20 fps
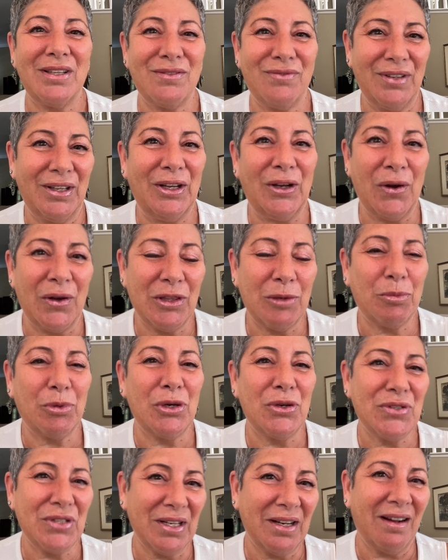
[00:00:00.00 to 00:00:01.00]
video on the
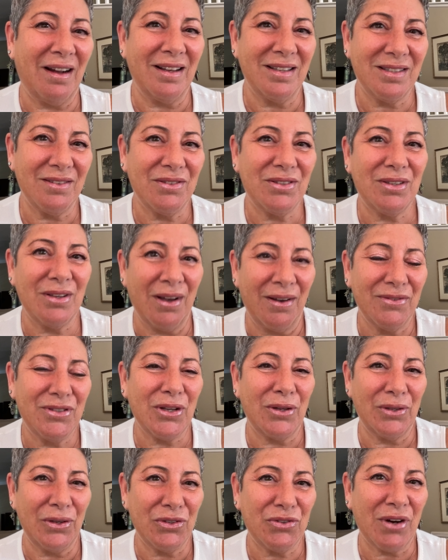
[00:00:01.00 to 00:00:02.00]
pros and cons of, of
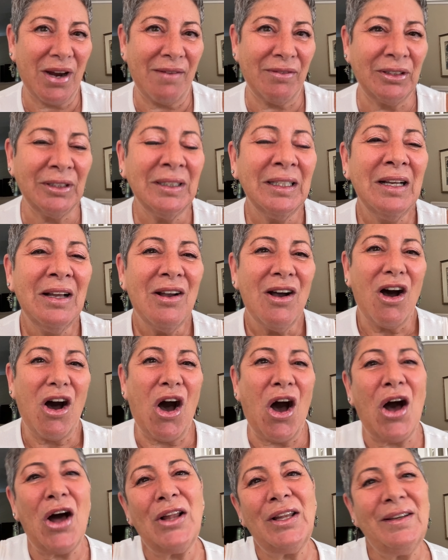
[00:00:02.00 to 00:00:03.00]
solo travel,
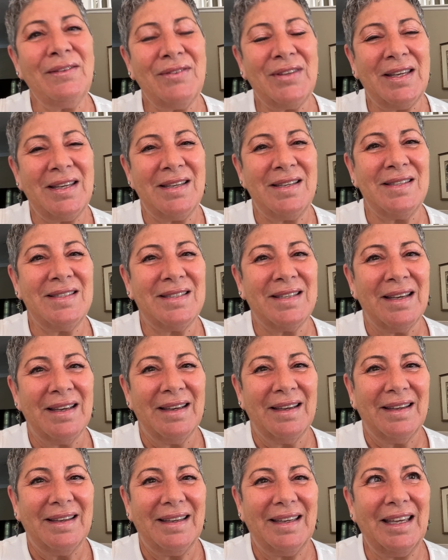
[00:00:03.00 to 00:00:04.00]
all of these
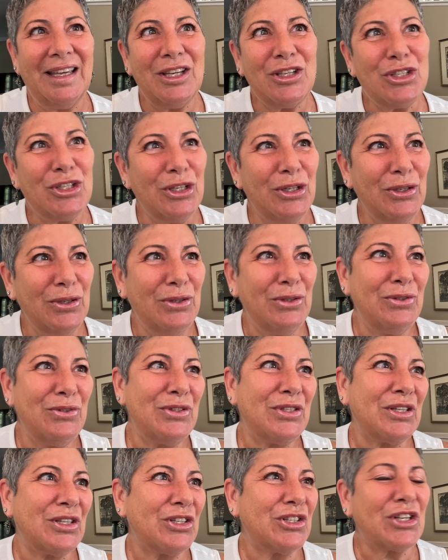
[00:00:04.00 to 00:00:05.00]

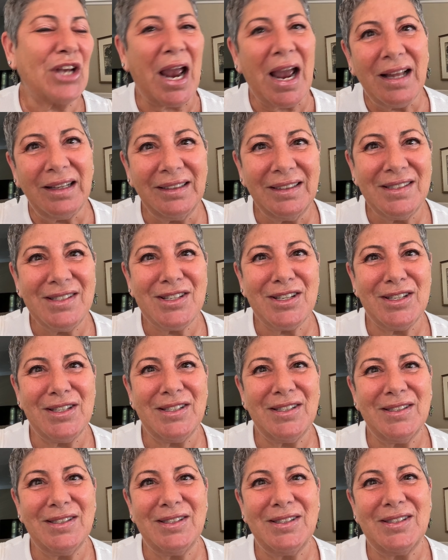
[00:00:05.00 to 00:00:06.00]
issues and
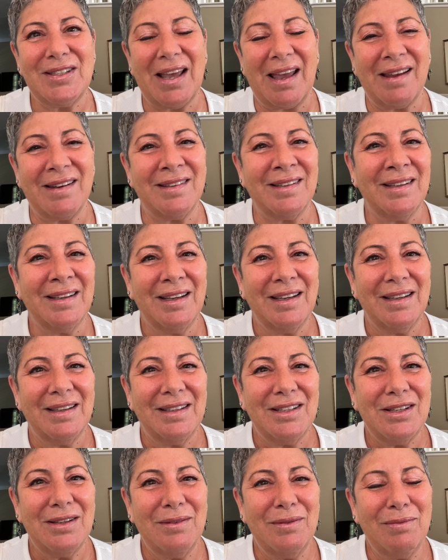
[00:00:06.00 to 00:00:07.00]
challenges and
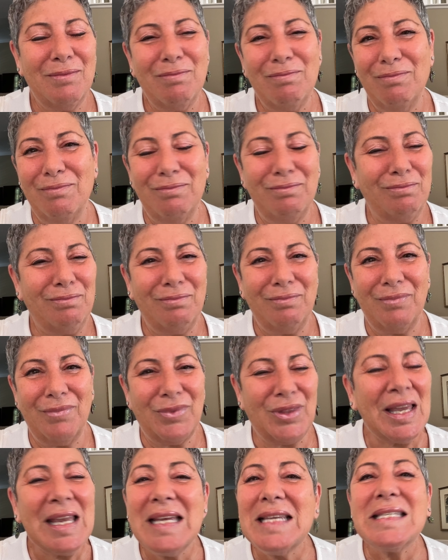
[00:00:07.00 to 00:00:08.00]

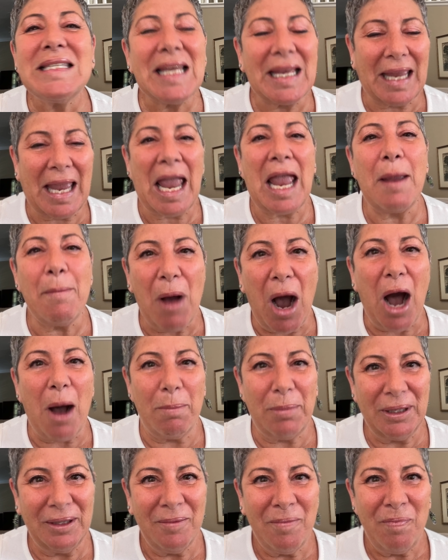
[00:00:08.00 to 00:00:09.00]
things that came up